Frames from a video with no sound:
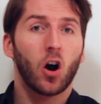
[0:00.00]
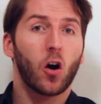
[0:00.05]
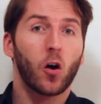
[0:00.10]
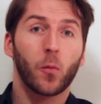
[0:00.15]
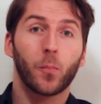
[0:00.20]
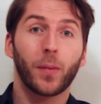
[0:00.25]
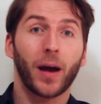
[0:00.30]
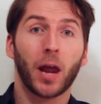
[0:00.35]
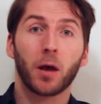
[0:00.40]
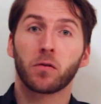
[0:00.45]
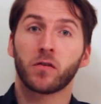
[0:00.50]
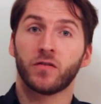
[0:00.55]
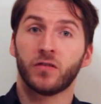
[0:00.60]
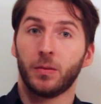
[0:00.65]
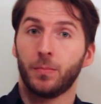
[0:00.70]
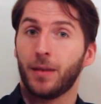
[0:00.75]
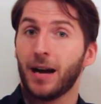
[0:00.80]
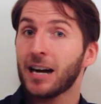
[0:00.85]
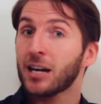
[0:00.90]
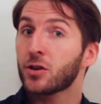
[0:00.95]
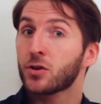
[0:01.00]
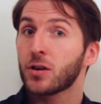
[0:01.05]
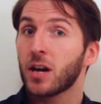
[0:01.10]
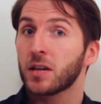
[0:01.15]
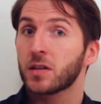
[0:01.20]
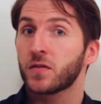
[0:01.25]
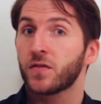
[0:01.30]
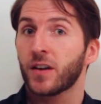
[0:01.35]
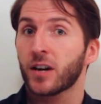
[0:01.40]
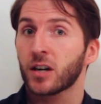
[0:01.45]
or pay with a bank
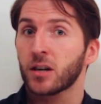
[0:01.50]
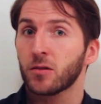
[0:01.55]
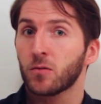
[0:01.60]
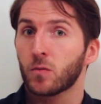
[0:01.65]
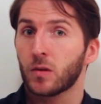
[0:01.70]
transfer